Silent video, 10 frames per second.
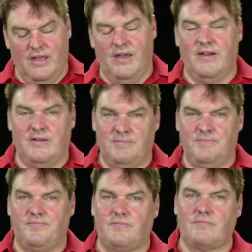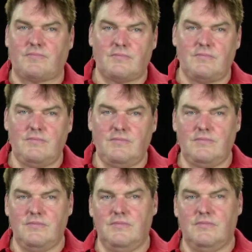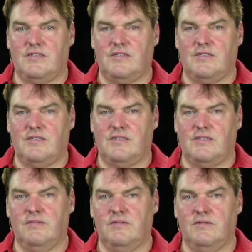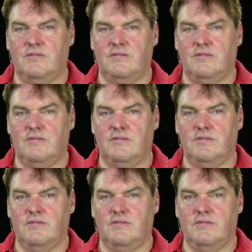and that seems to work.